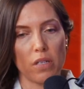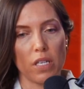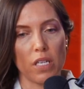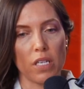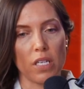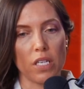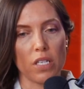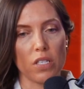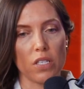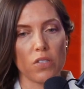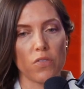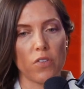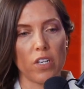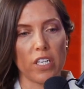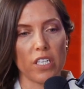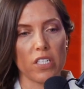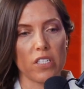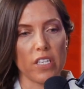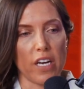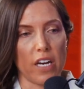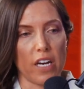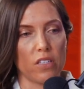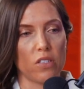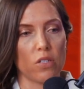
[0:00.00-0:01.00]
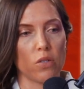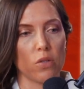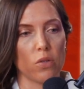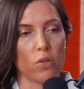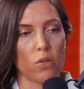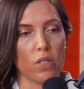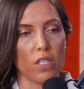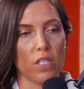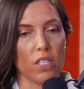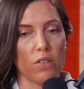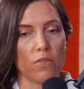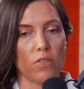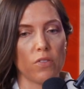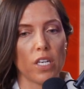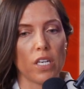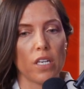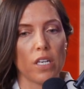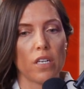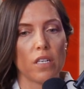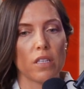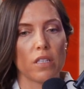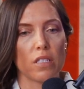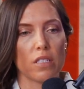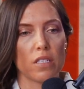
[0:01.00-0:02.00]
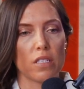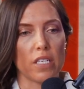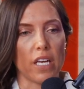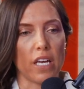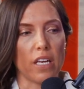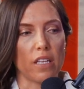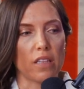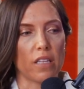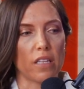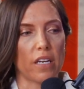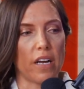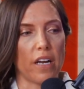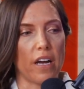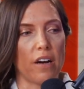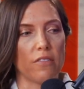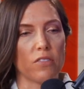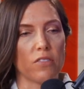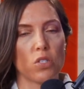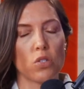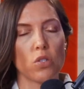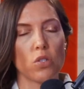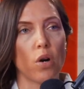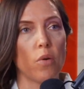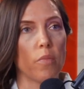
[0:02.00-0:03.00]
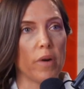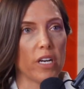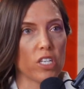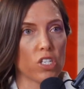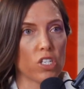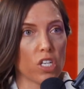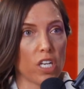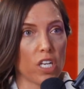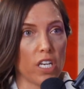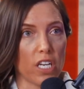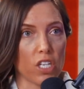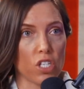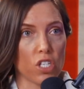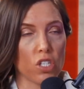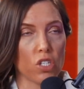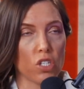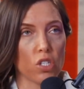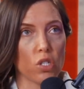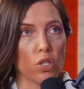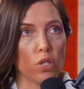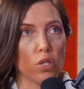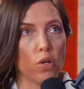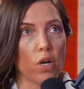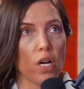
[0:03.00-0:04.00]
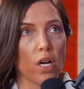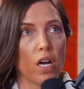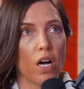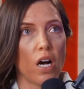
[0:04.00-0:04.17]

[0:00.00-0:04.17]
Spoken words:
It is very sad to leave the state that I have so much connection to.